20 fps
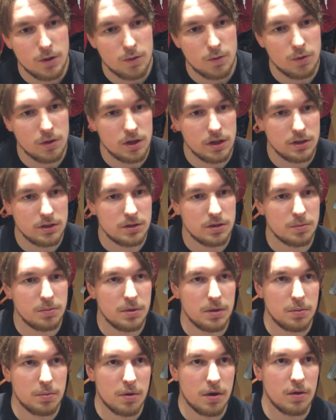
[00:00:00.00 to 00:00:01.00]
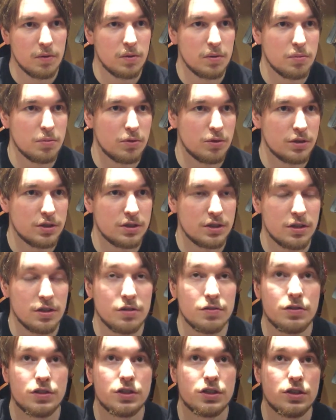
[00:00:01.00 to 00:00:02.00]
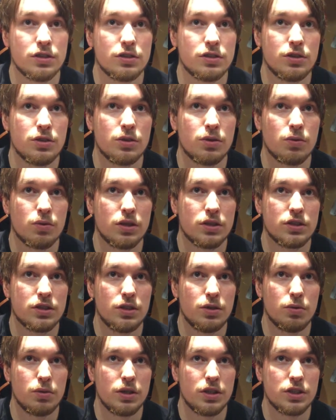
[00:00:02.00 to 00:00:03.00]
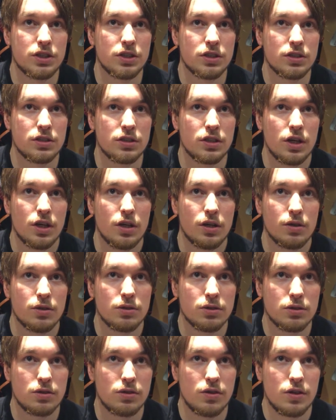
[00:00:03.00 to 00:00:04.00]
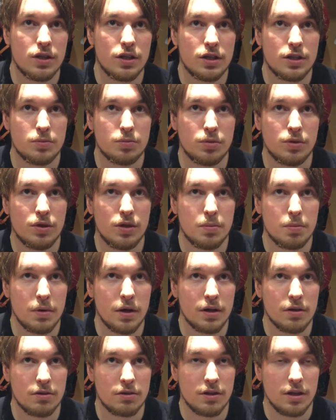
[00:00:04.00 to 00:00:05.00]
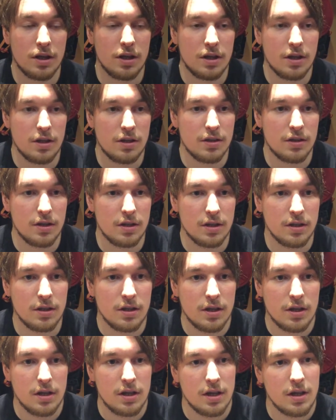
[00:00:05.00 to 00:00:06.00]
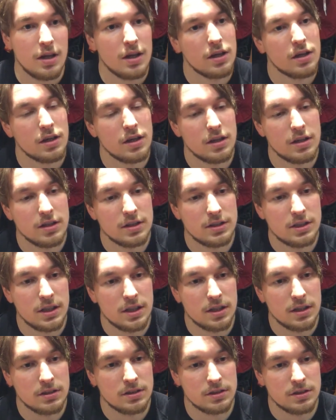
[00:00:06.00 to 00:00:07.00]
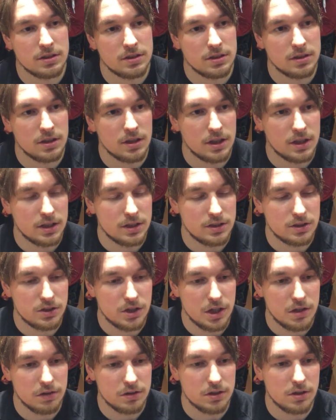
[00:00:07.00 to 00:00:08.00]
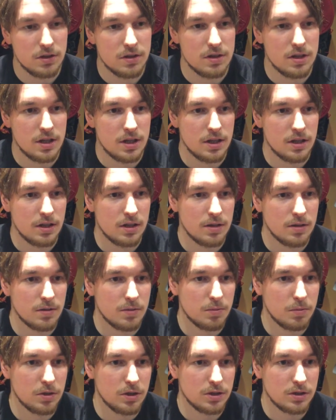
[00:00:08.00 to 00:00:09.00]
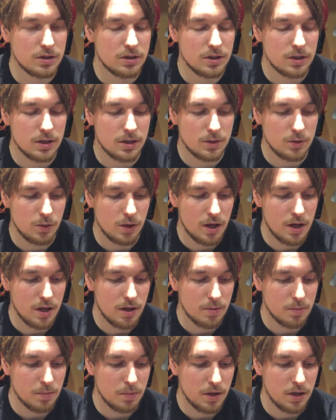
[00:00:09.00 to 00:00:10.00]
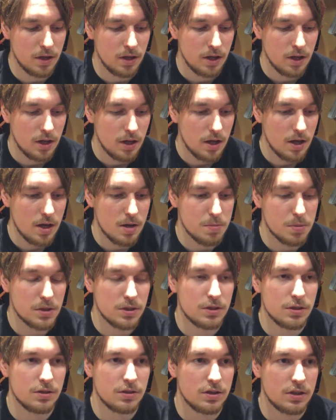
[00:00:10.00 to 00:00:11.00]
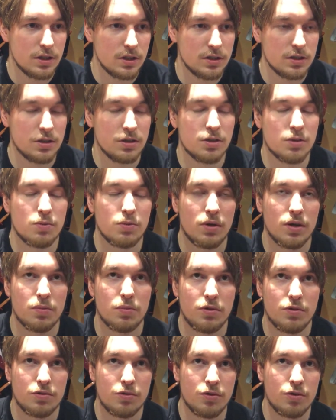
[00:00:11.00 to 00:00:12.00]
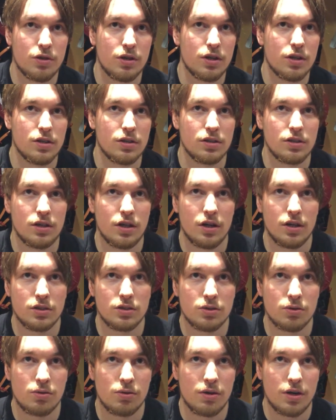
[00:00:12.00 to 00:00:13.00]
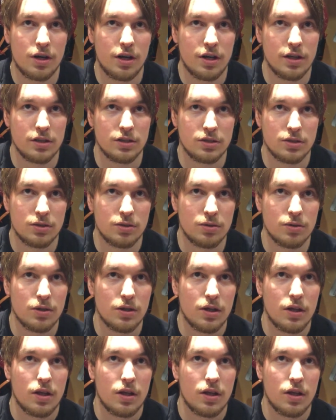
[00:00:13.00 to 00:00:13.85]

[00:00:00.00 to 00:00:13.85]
we need to be probably more selfish in two-on-one situations. Go to the net, put the puck on net, and then get the second guy driving to the net because uh, we had many opportunities two-on-one before and didn't score any. So